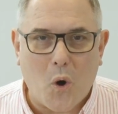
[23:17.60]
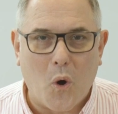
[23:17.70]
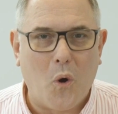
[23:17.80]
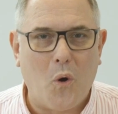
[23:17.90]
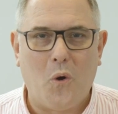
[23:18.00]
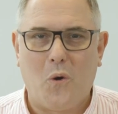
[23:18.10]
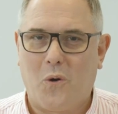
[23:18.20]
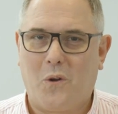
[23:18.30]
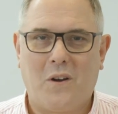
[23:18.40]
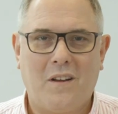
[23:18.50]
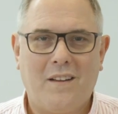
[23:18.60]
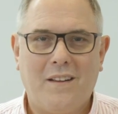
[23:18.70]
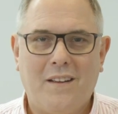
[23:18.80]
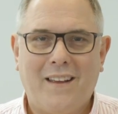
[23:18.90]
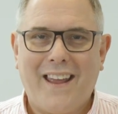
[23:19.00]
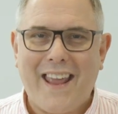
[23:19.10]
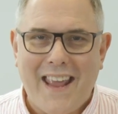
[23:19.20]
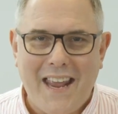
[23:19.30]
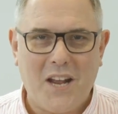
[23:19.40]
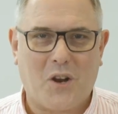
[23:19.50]
all
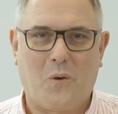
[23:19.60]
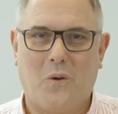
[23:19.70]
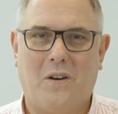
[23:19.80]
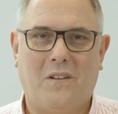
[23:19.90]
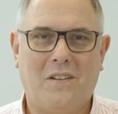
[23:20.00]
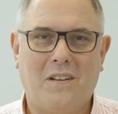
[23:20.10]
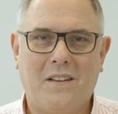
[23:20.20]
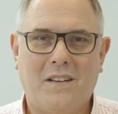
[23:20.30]
equal,